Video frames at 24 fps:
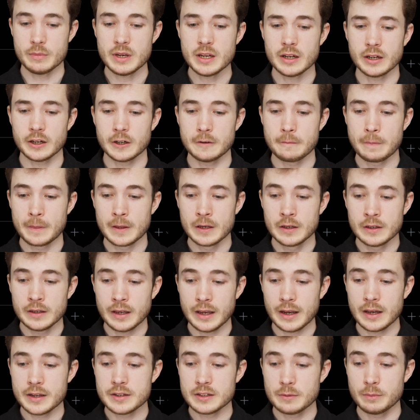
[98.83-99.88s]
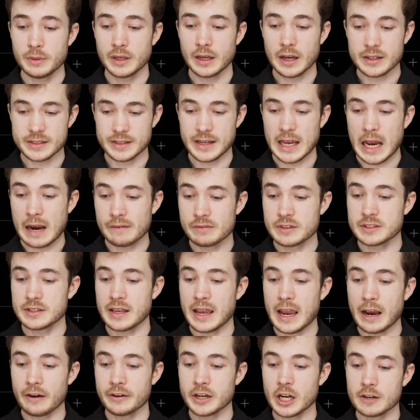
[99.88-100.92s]
here, and because I have this
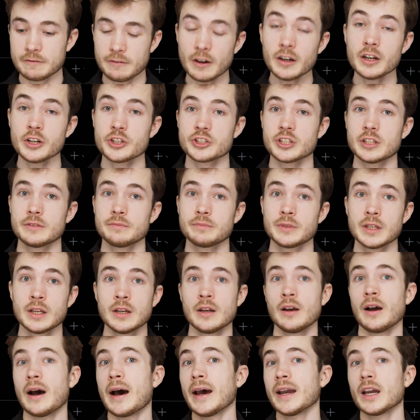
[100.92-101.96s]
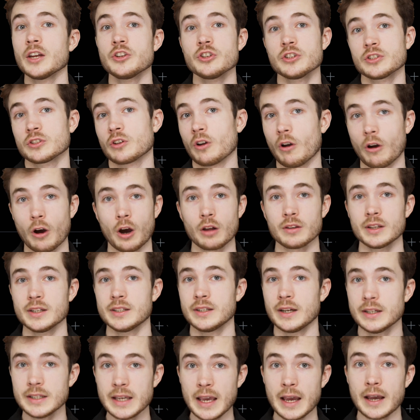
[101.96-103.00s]
area function, I could just call it
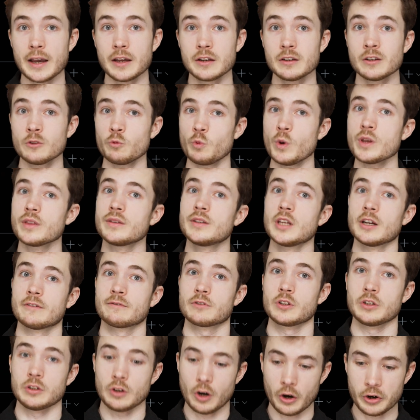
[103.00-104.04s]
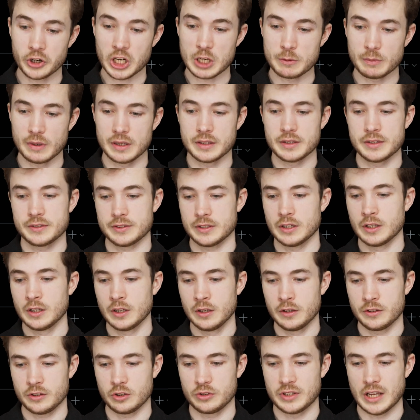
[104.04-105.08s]
again with different arguments.
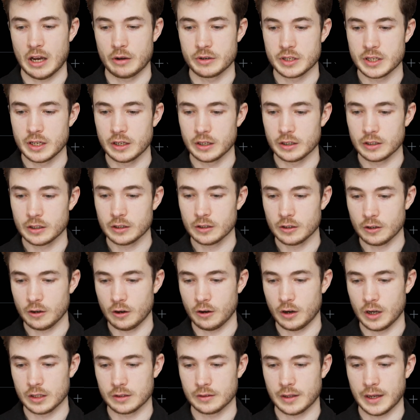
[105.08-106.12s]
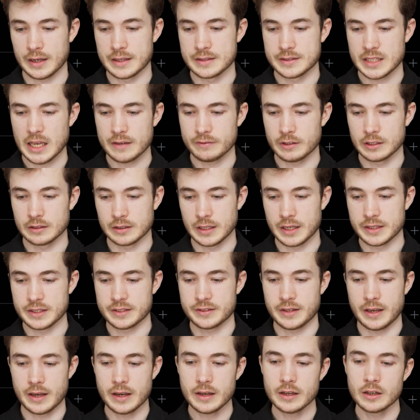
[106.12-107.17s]
So down here on line seven, let's
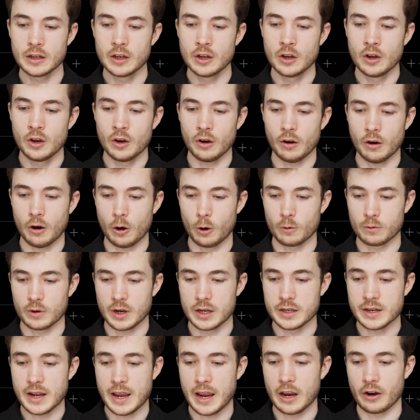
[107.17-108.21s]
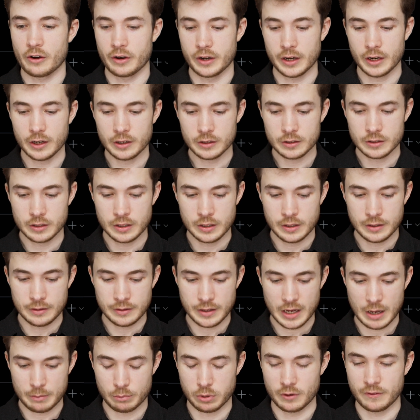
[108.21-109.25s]
say, I'll run area
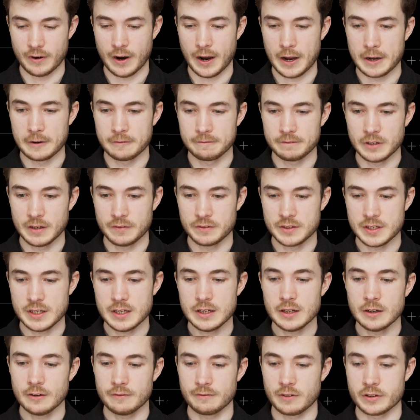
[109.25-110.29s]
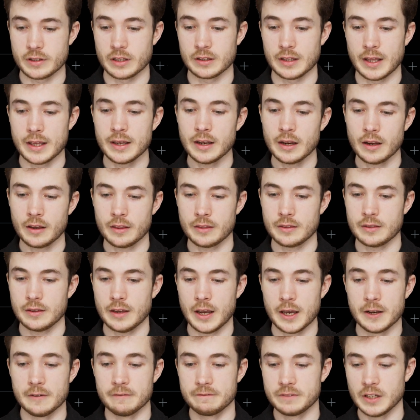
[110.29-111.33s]
and provide fifty for the length
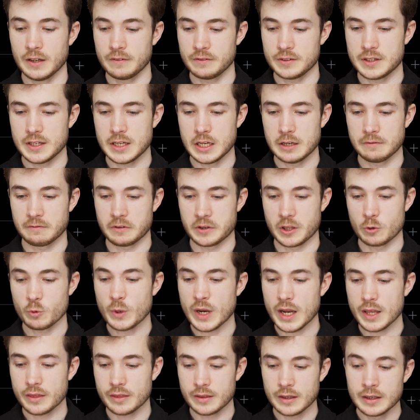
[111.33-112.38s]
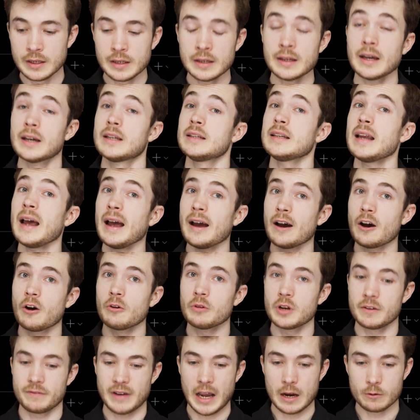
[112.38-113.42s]
and fifty for the width, and now
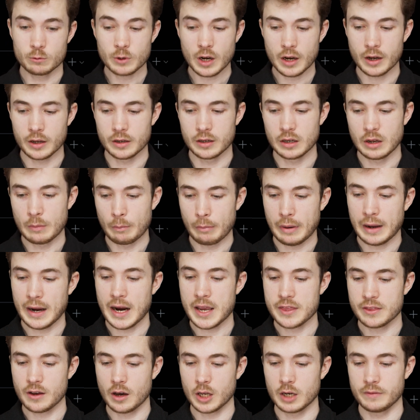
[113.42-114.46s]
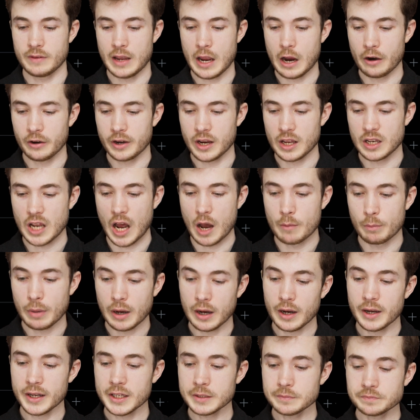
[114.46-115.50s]
if I run Python of
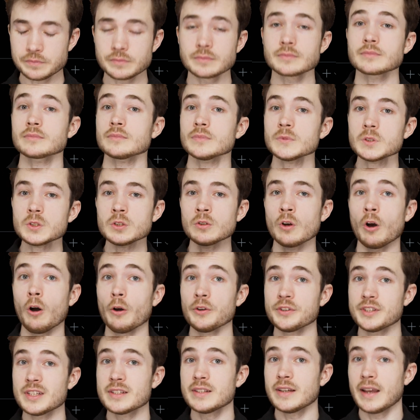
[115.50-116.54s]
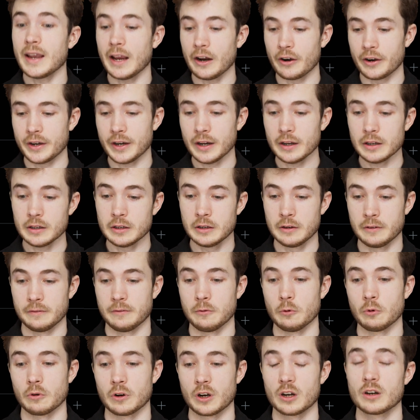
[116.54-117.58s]
area.py, I'll see the area
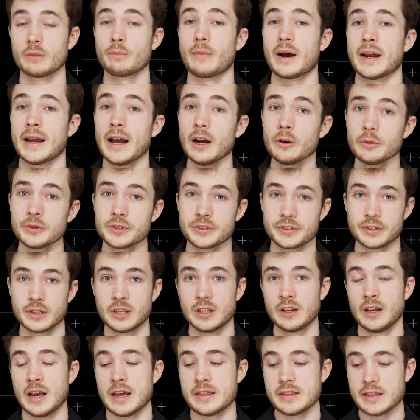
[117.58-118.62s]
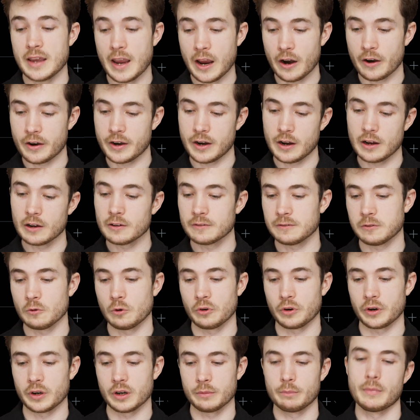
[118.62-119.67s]
for my house and the area
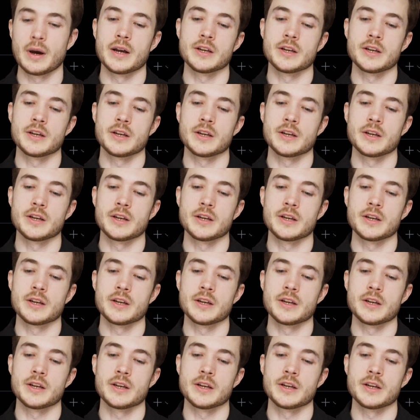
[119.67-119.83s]
for my